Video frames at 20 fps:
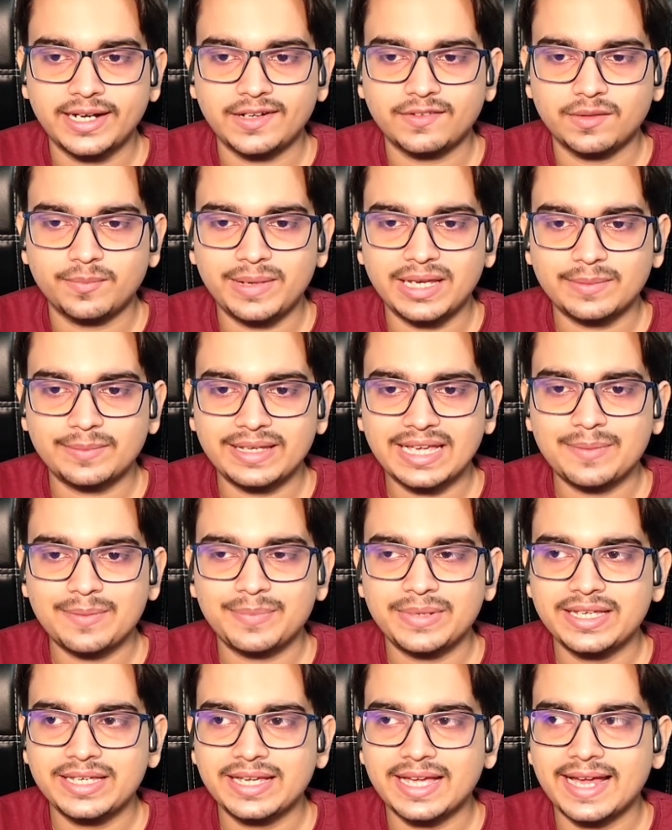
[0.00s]
It will make me
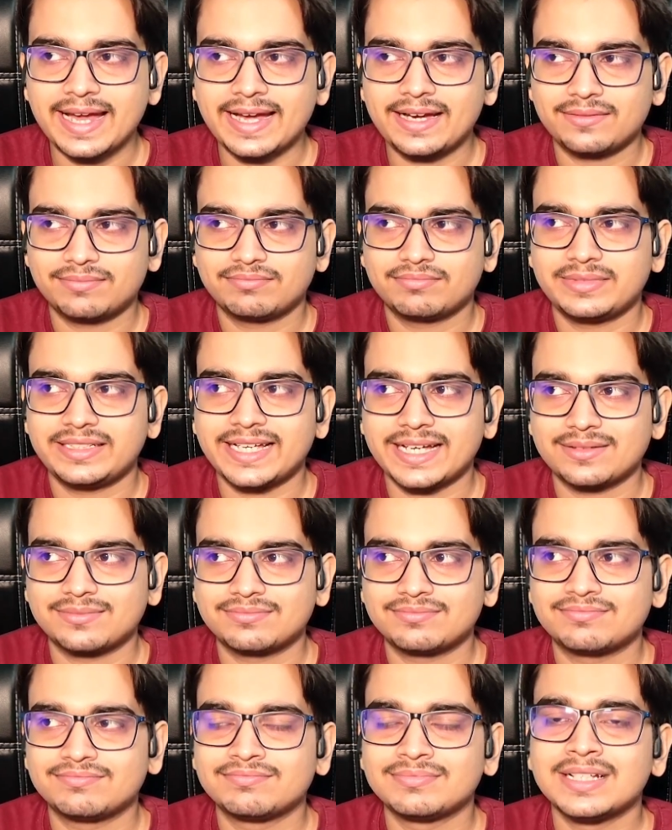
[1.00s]
happy. And yeah,
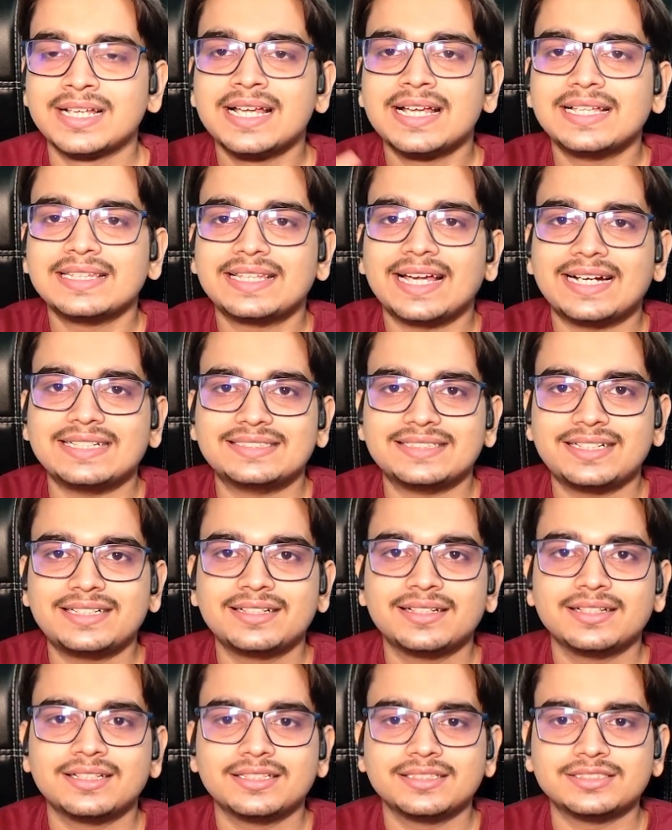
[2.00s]
that's it.
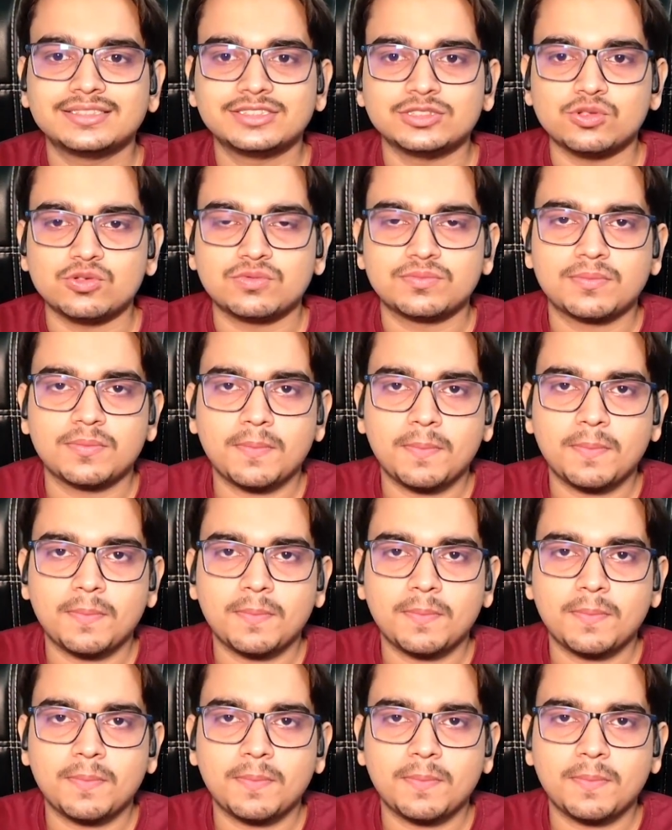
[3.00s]
So